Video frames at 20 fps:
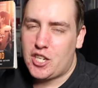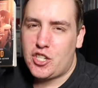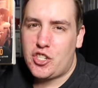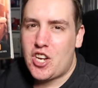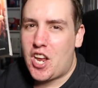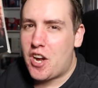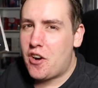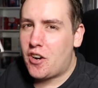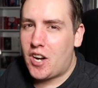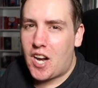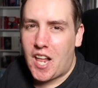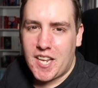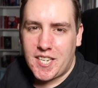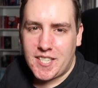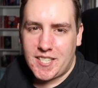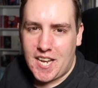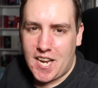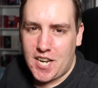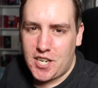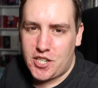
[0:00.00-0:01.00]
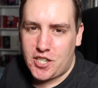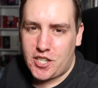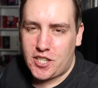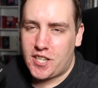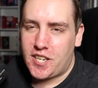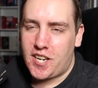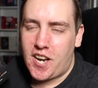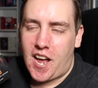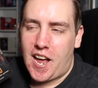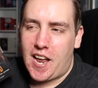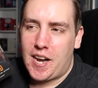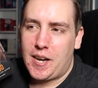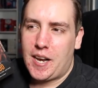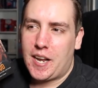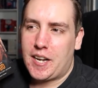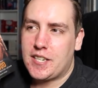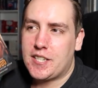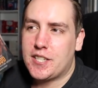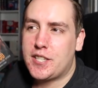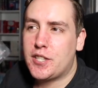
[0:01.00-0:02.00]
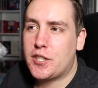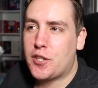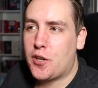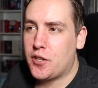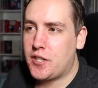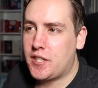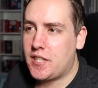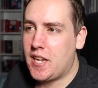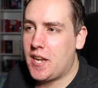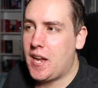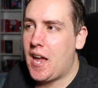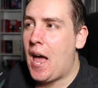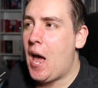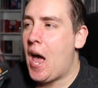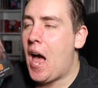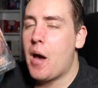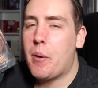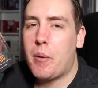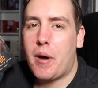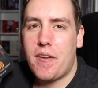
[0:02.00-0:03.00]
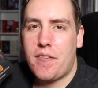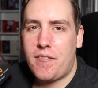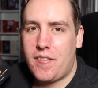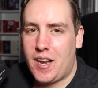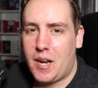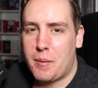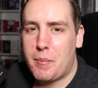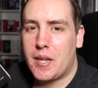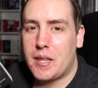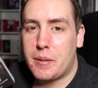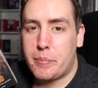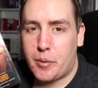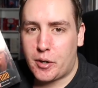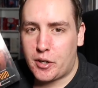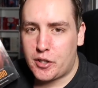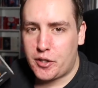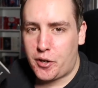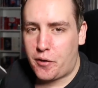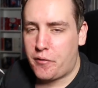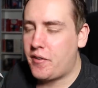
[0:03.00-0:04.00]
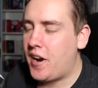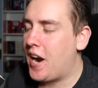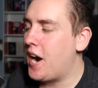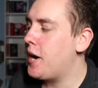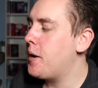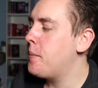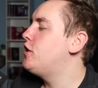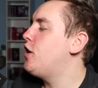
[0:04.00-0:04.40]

generalization and like discussing how I feel about the book so far.